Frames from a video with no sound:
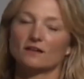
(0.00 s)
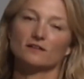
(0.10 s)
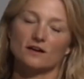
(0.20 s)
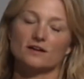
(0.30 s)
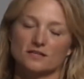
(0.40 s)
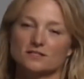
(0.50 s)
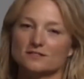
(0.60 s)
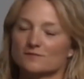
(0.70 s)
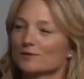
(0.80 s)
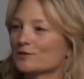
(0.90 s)
and LA is
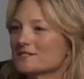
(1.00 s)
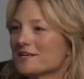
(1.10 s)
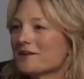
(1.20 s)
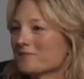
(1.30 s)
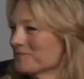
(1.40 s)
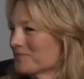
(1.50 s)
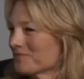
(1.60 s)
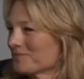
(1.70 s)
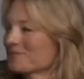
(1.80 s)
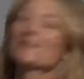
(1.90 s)
Louisiana.
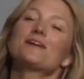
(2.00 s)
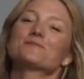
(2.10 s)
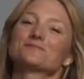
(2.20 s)
Exactly. Yeah.